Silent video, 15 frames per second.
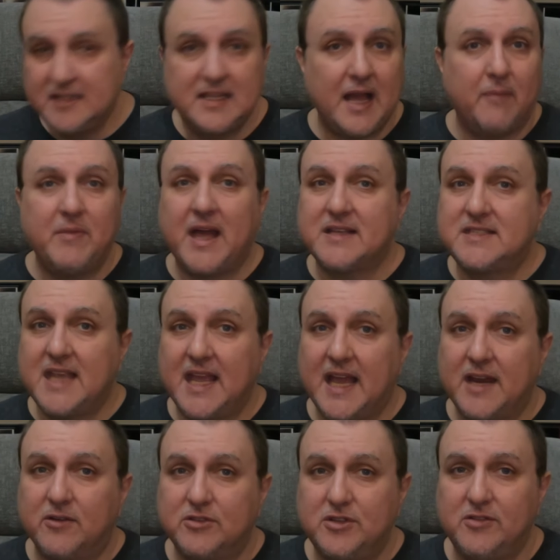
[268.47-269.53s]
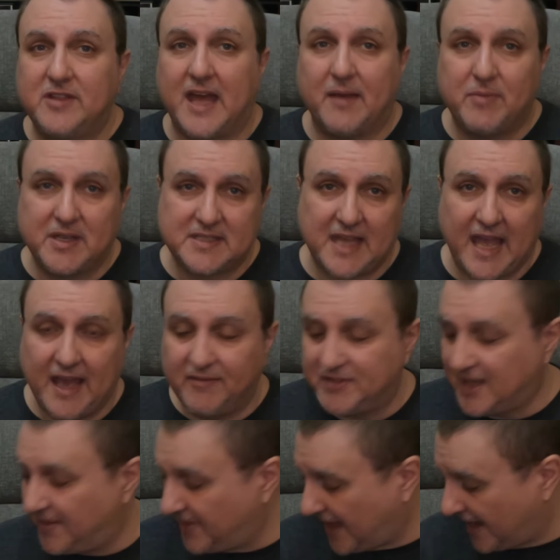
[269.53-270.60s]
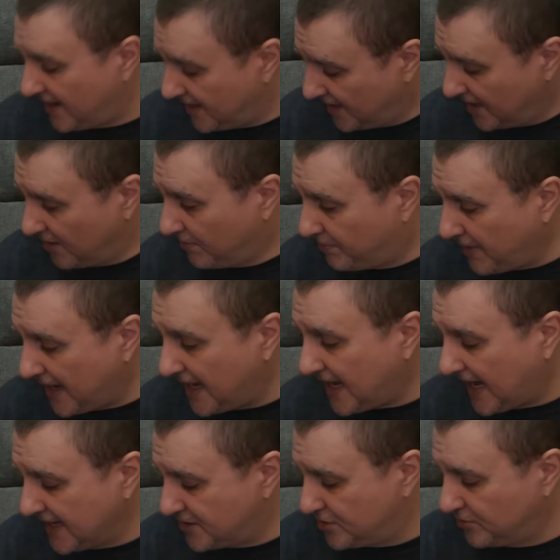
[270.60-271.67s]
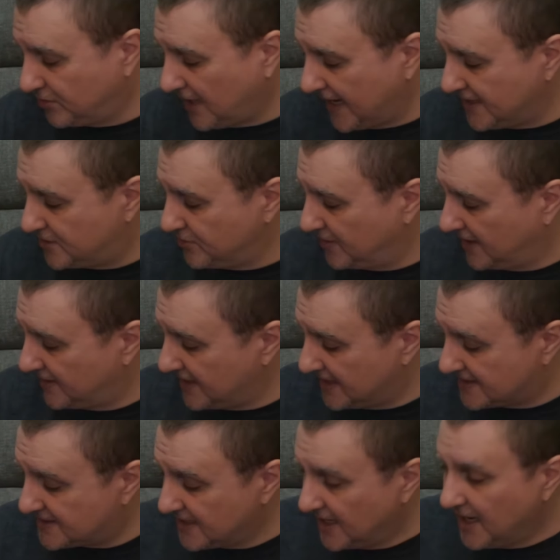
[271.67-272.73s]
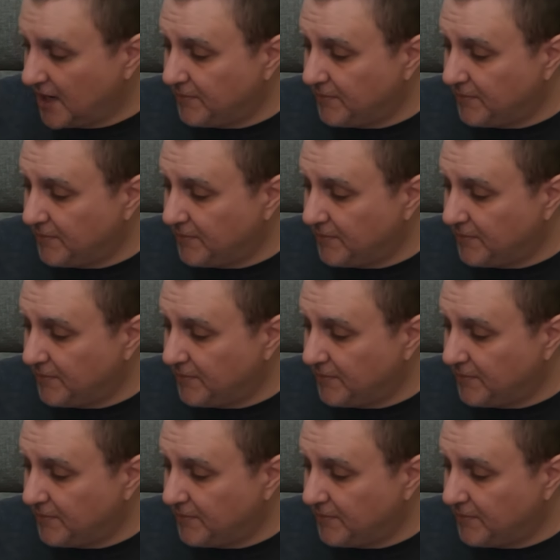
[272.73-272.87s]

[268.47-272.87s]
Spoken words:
I'm not saying I don't do that, because I have done that, but I do like doing this.